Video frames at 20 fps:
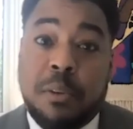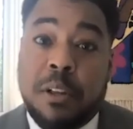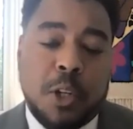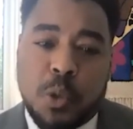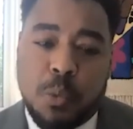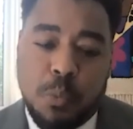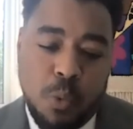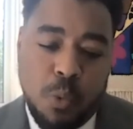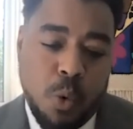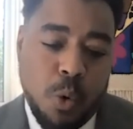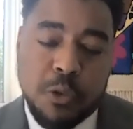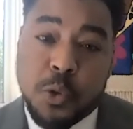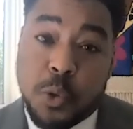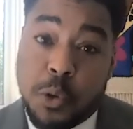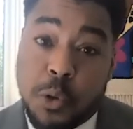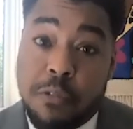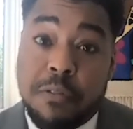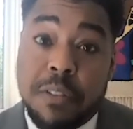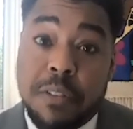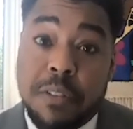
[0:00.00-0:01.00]
right, as being
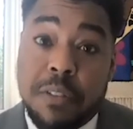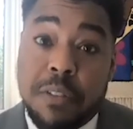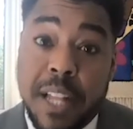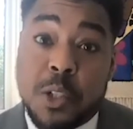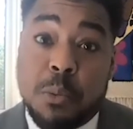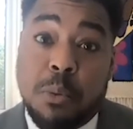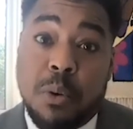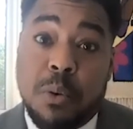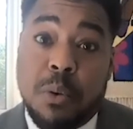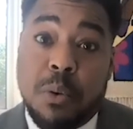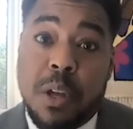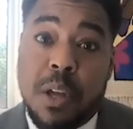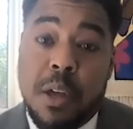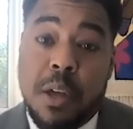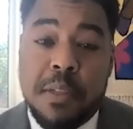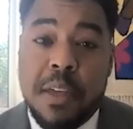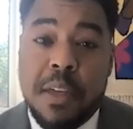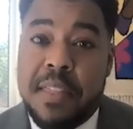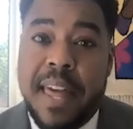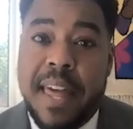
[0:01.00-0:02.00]
much more sort of
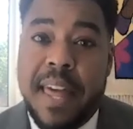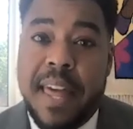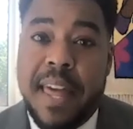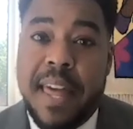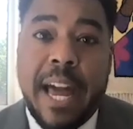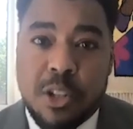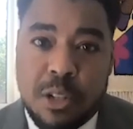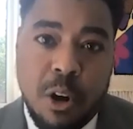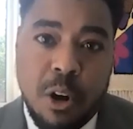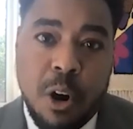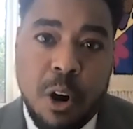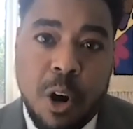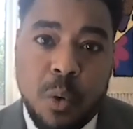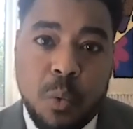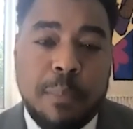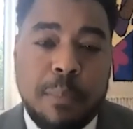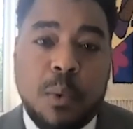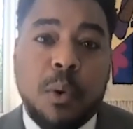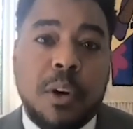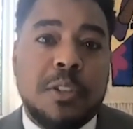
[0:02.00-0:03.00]
flexible than they
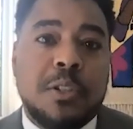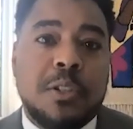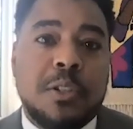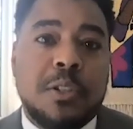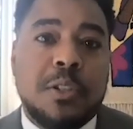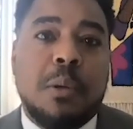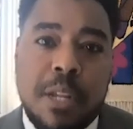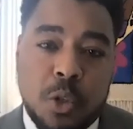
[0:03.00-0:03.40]
actually are?